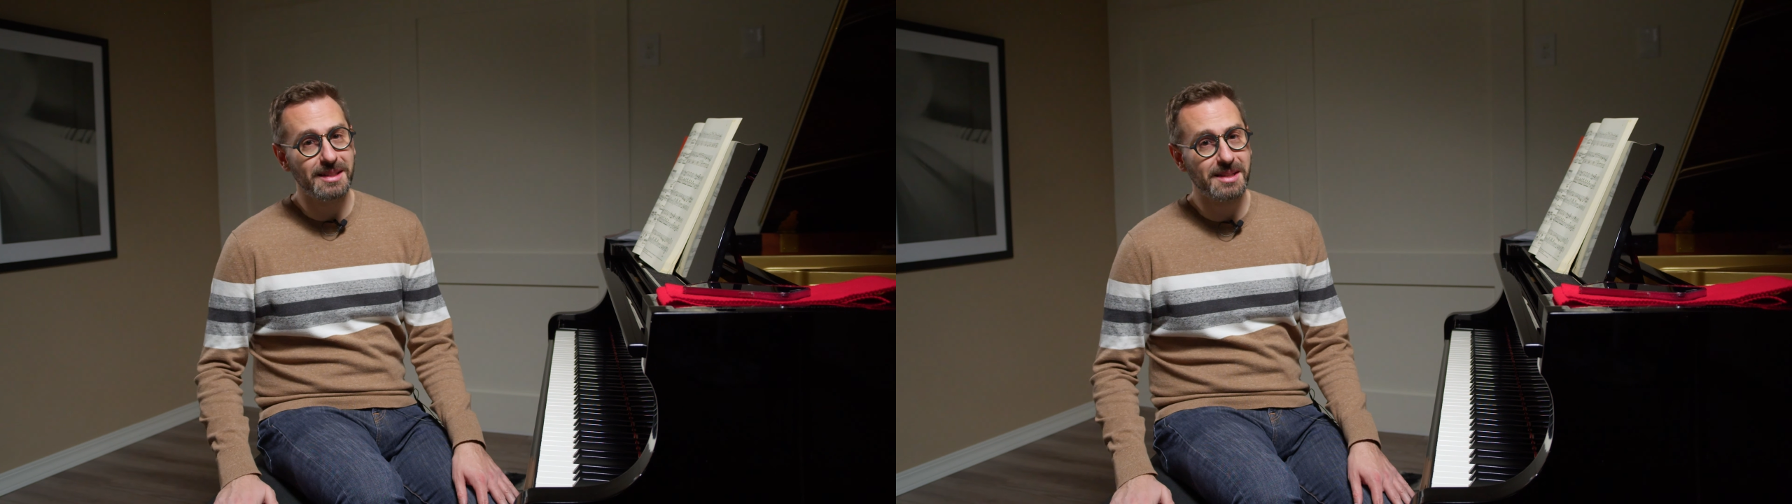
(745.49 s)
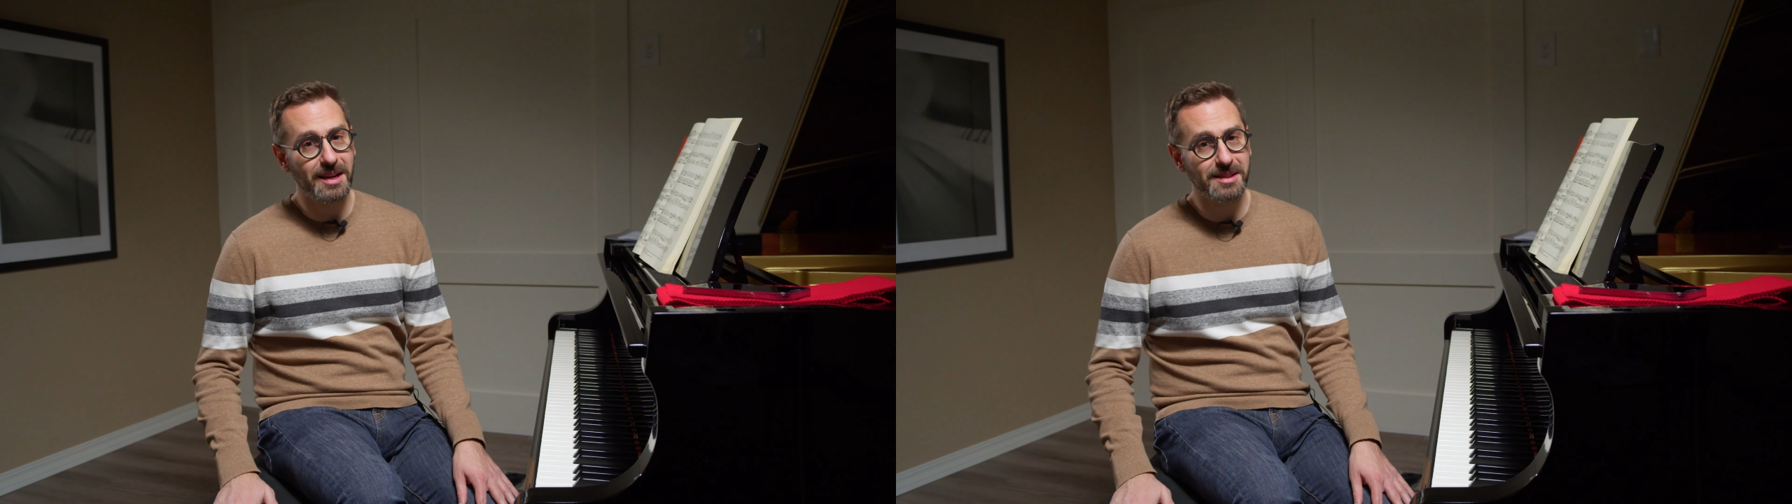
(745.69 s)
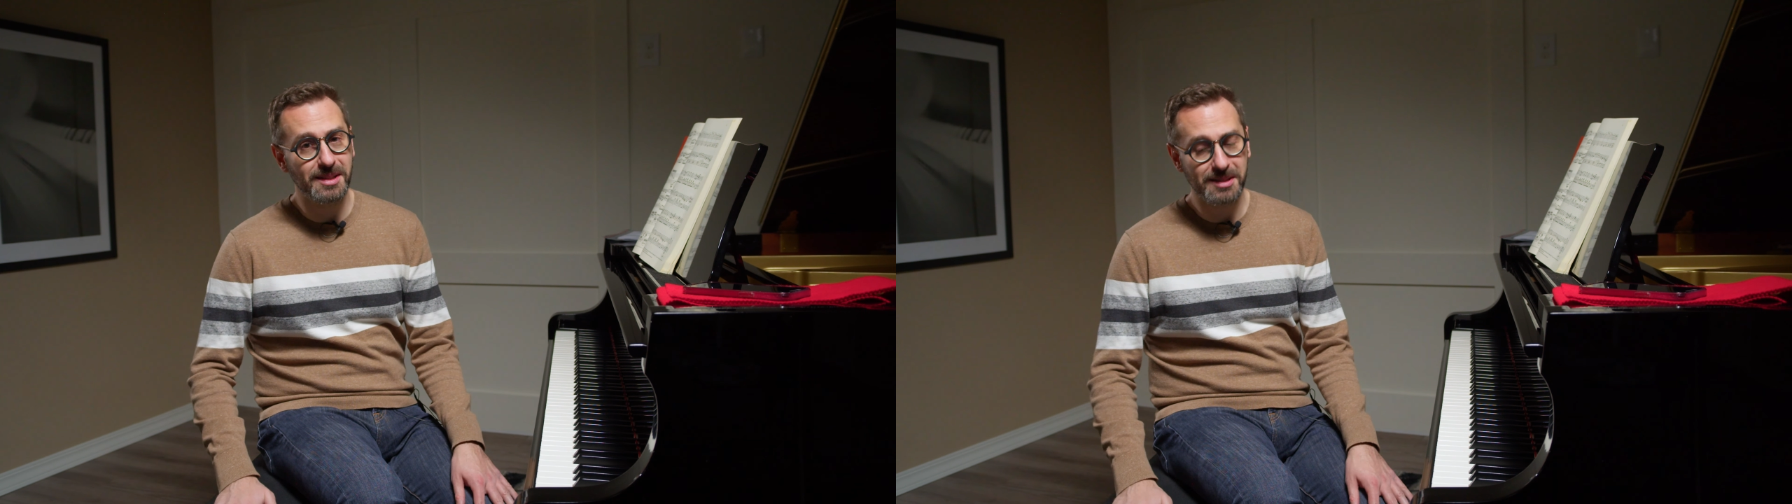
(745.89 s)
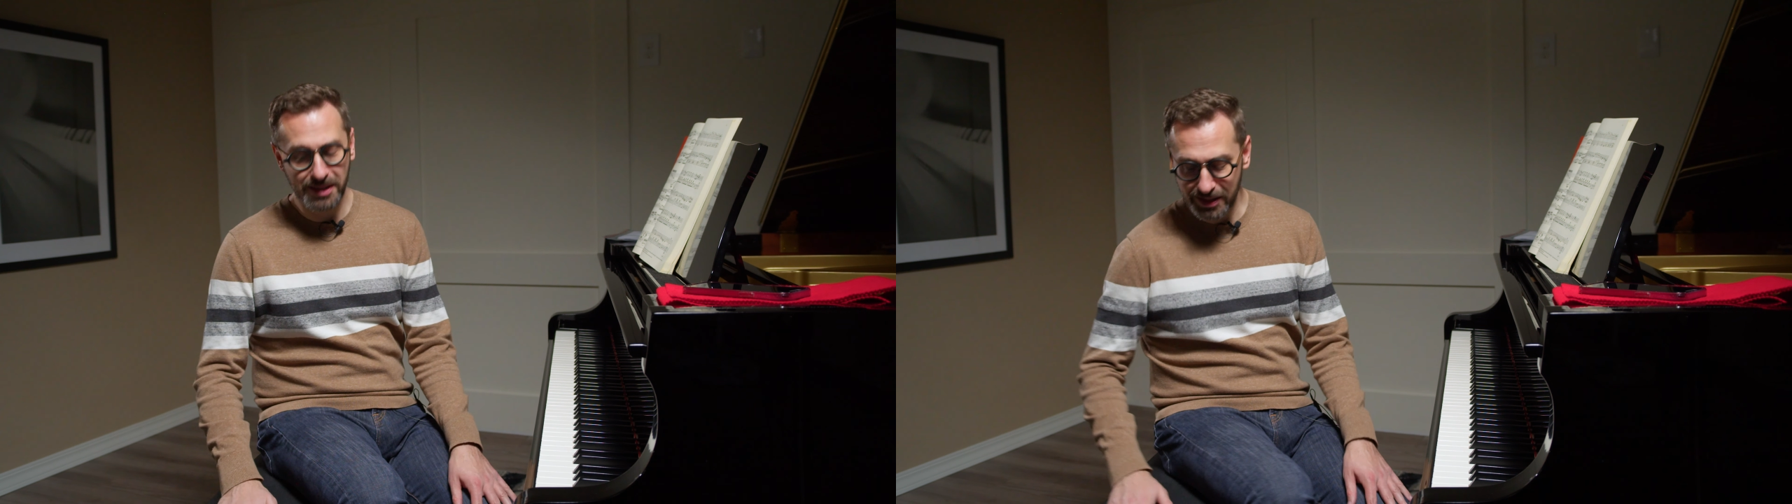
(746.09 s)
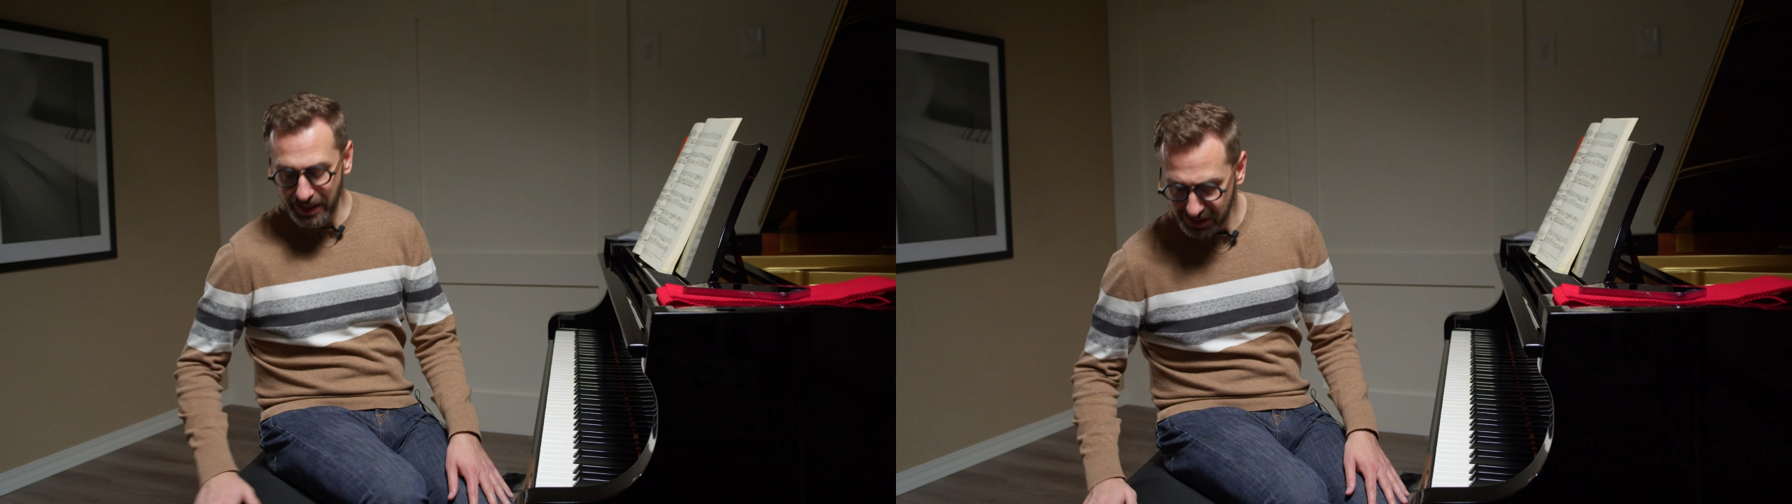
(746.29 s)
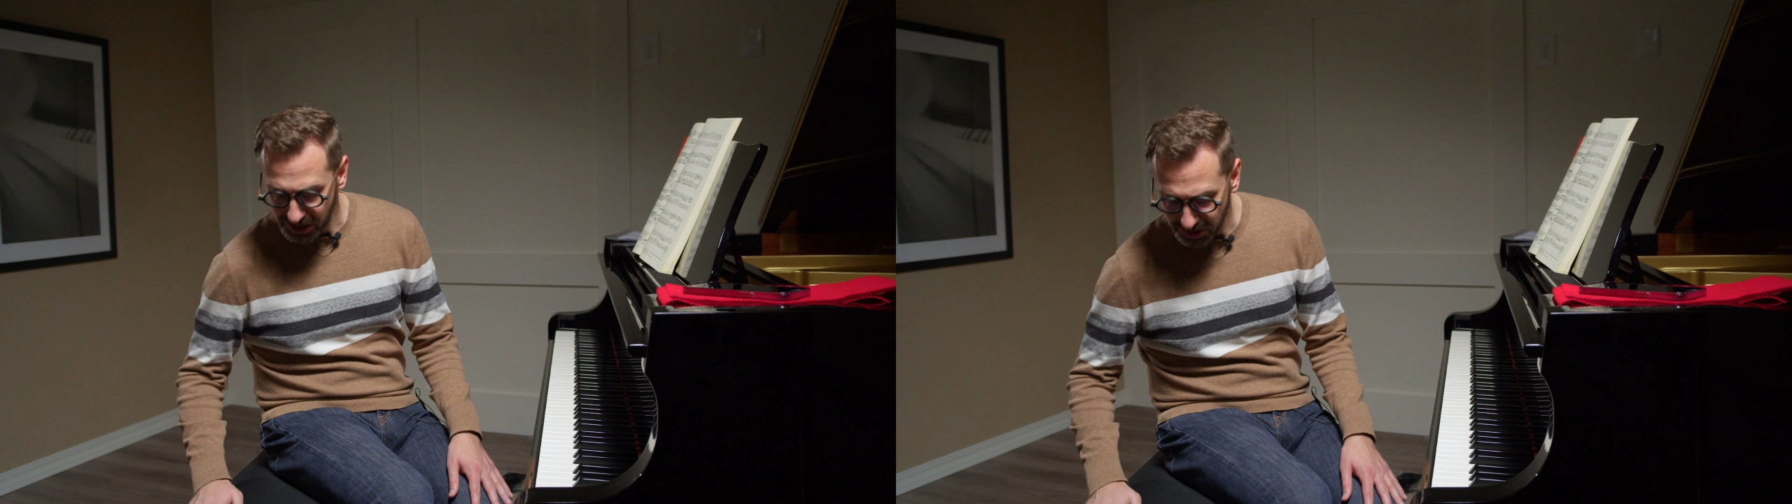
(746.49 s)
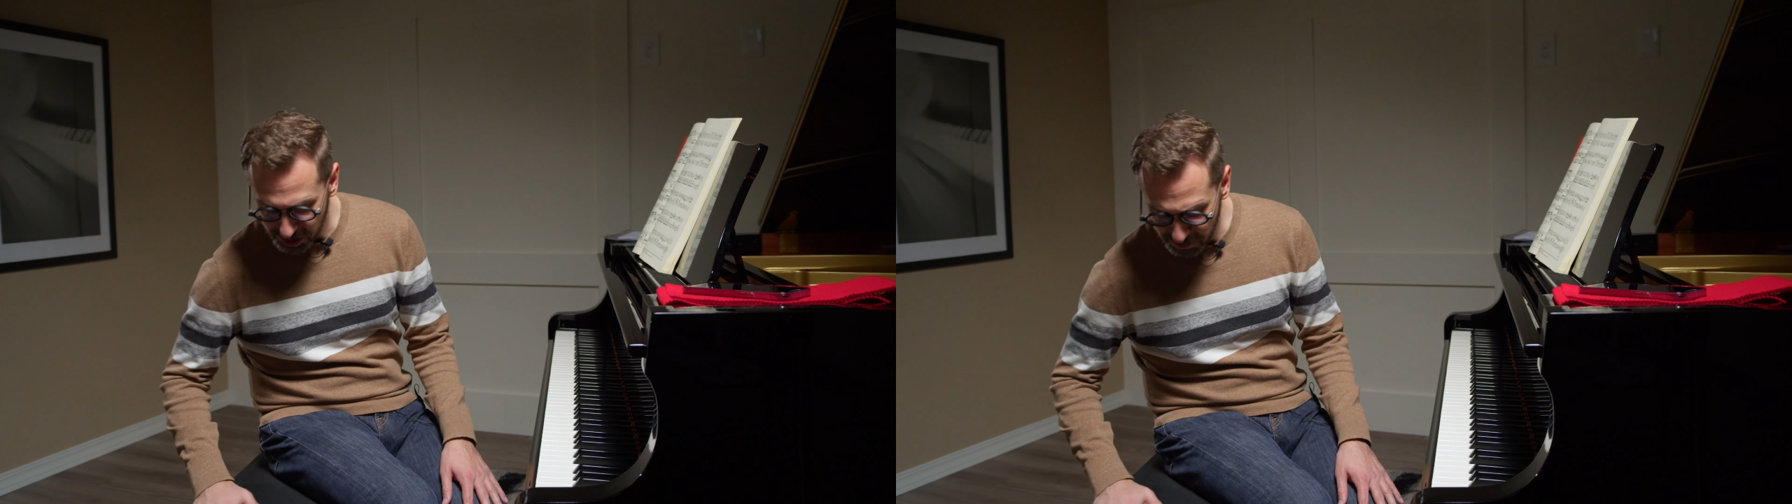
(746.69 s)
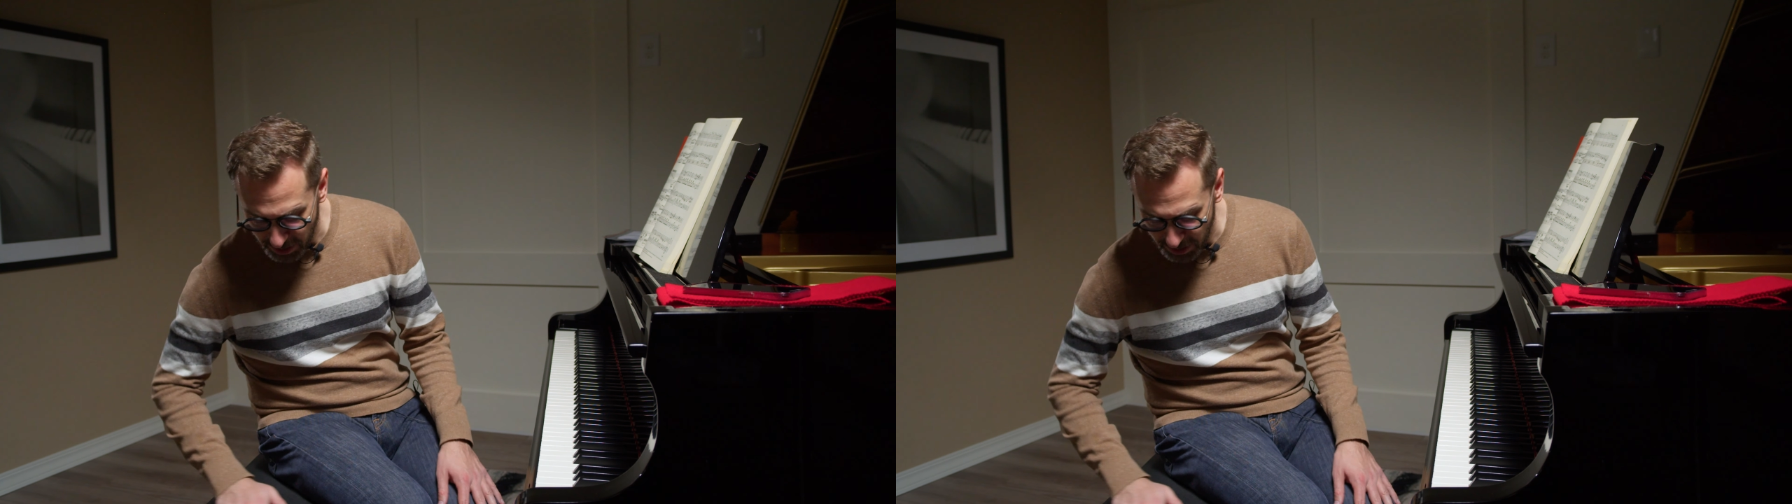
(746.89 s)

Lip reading: these guys, these Andexingers,